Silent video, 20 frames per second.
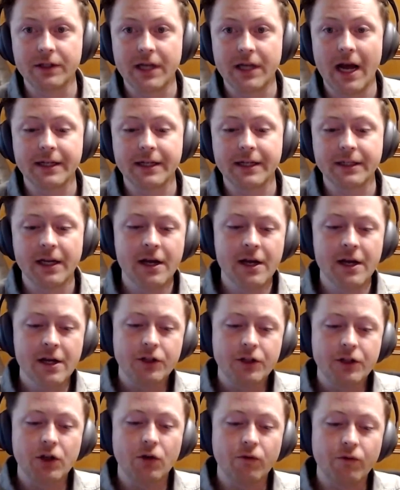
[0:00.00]
size.
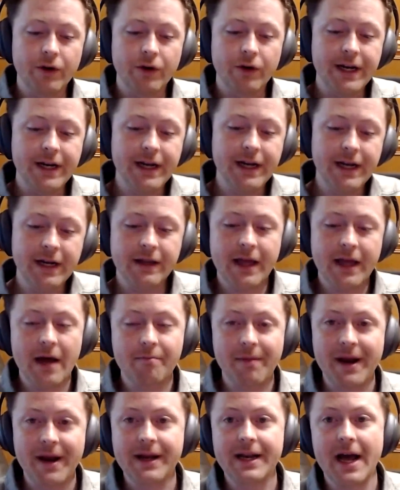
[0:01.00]
So reading
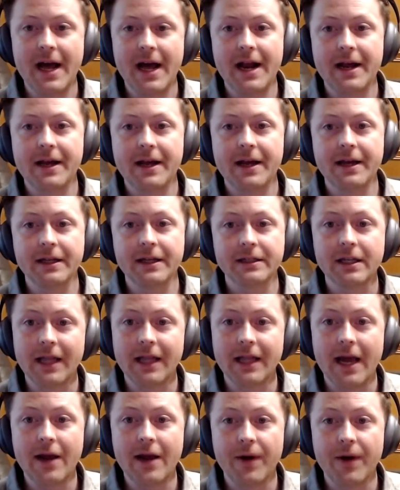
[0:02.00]
that metadata is a
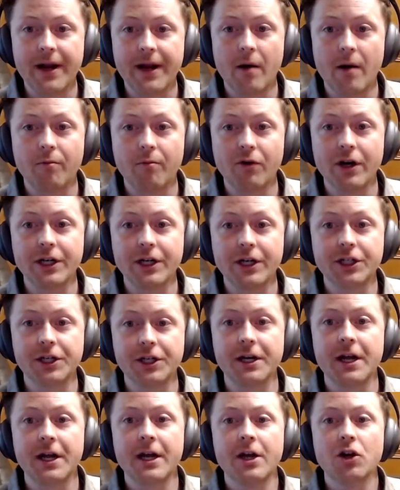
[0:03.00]
lightweight operation.
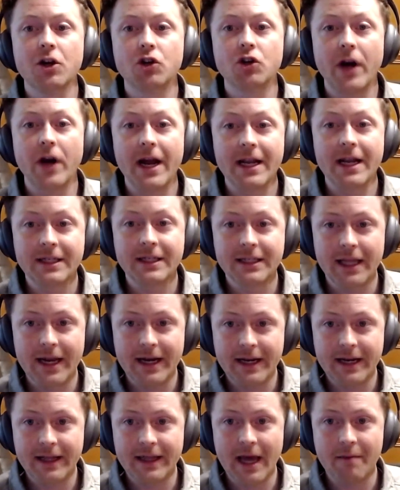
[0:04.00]

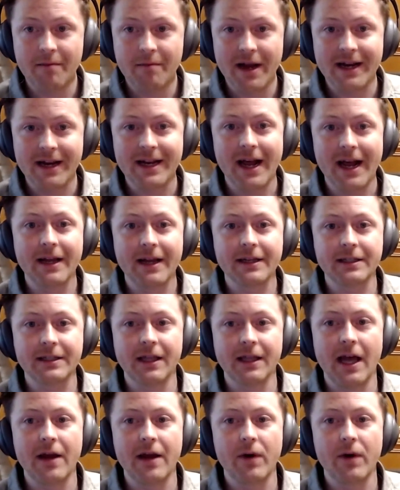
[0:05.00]
Translating that metadata is a
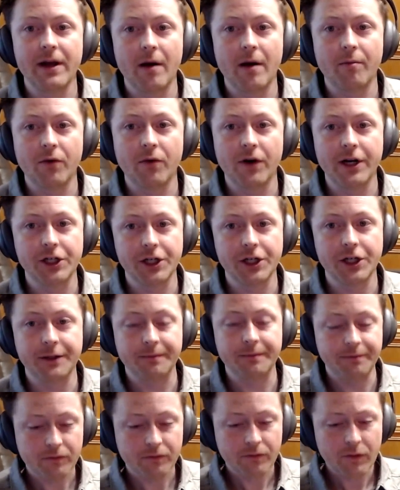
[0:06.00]
lightweight operation.